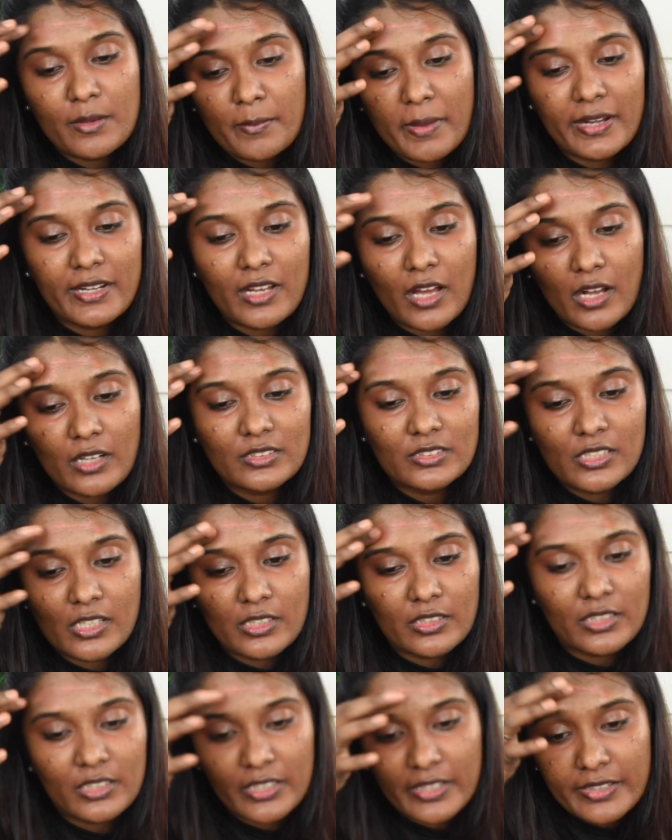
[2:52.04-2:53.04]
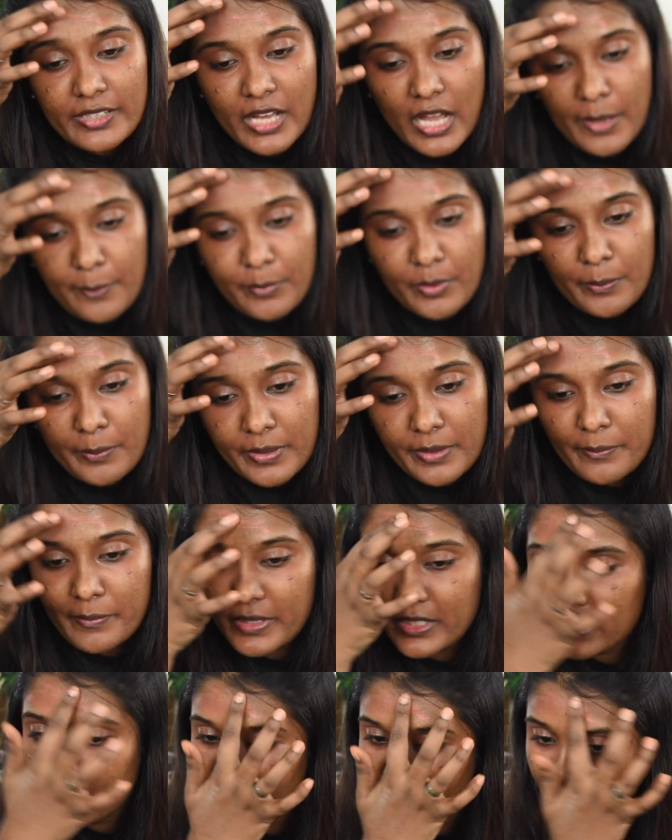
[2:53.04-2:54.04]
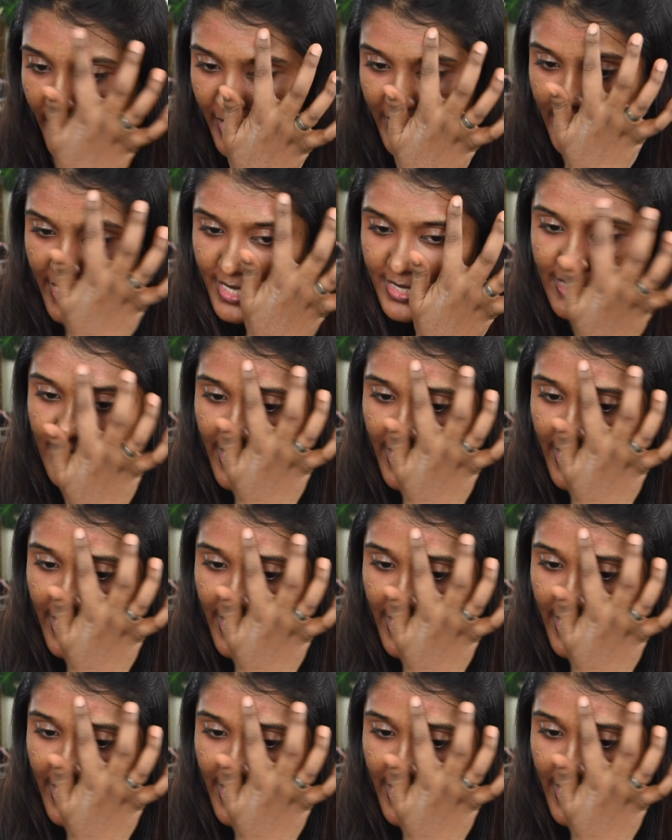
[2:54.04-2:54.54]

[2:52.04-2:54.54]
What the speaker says: in my dark circle and hyperpigmented areas.